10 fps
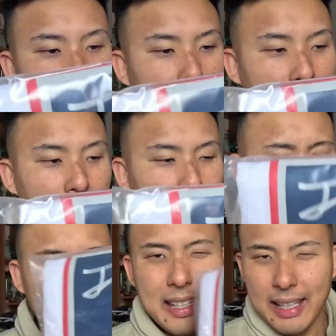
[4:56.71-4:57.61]
I
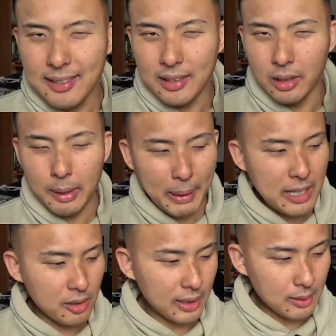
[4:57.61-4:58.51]
think he's still on the
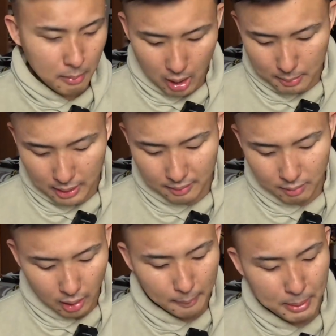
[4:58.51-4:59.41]
Patriots at the moment.
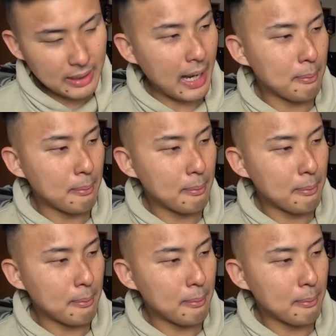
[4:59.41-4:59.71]
Not a big name